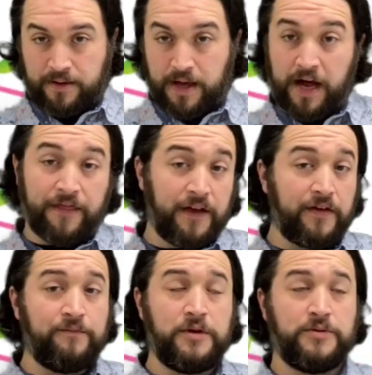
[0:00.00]
I think
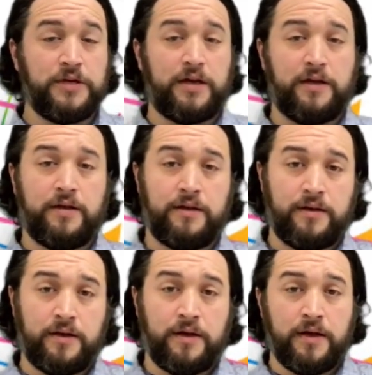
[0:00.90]
of music.
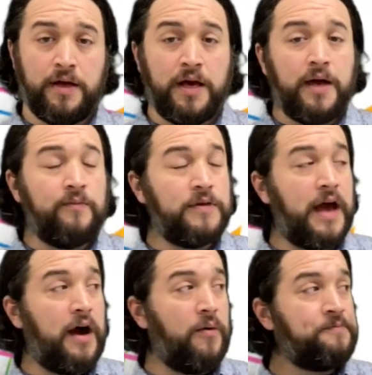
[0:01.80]

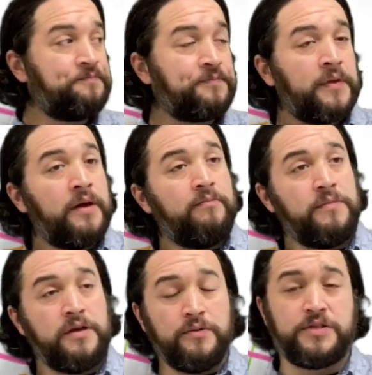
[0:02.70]
Now,
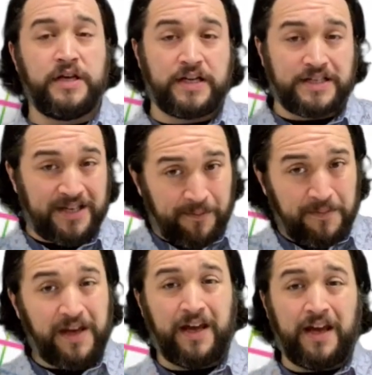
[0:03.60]
music to
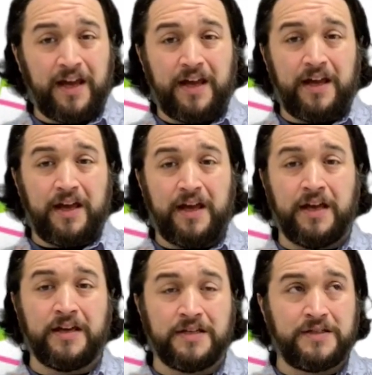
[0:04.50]
me
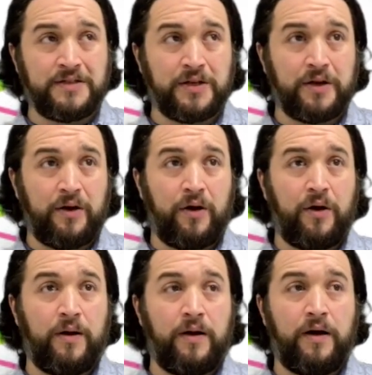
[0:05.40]
is
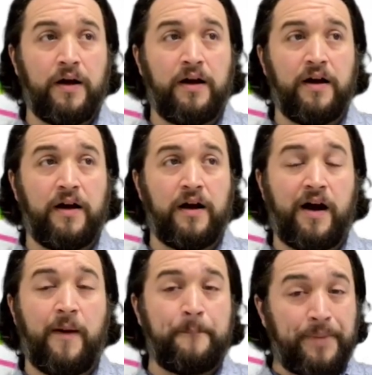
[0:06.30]

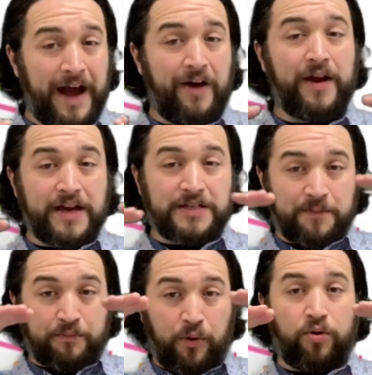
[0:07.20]
about as
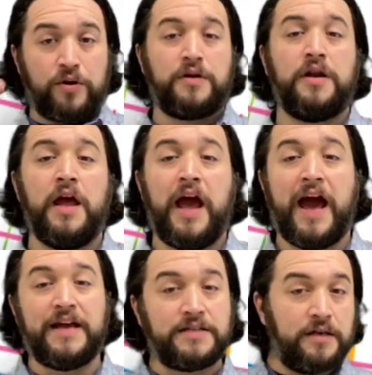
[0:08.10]
important
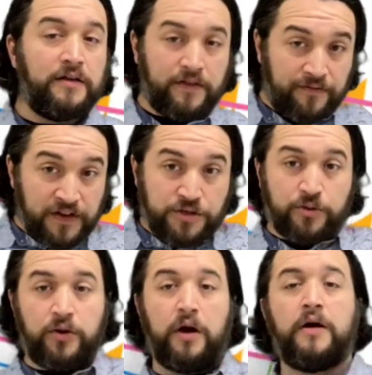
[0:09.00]
as the
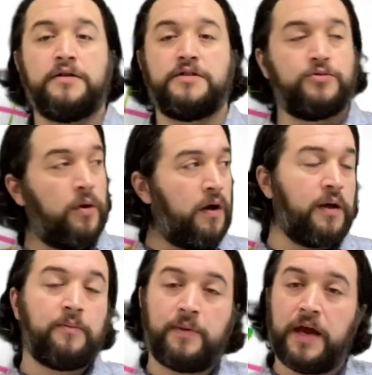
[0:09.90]
visual arts, drawing
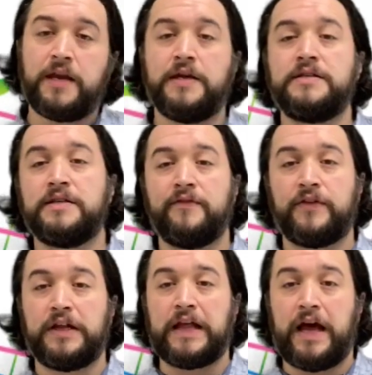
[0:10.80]
and painting, stuff
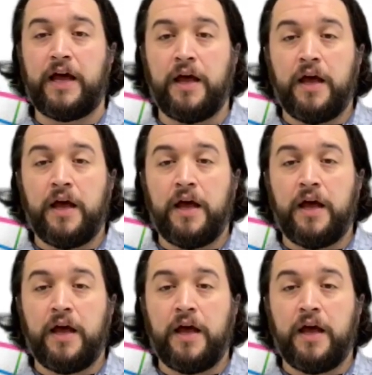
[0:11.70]
like that.